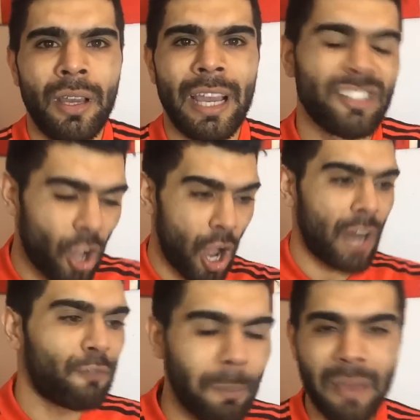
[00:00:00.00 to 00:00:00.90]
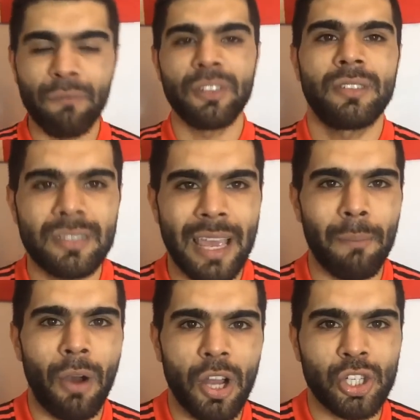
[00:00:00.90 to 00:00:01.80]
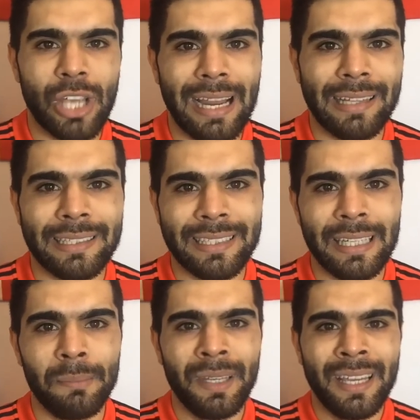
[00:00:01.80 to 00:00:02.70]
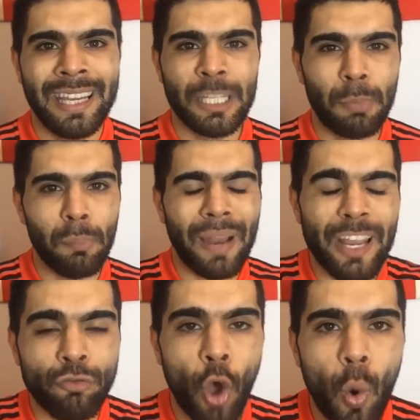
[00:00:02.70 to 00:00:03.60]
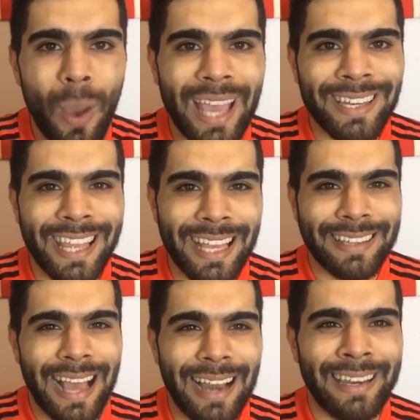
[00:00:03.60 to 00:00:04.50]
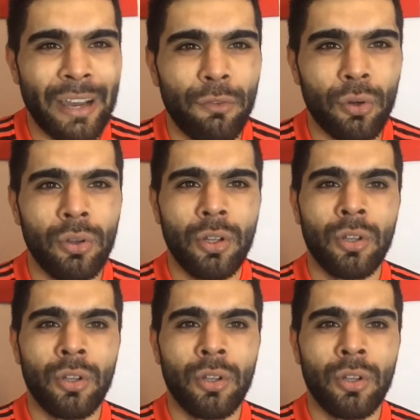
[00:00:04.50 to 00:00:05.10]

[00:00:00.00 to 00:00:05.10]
It's hard for Memphis to take Martial out of the team. He's been playing nowhere near that level.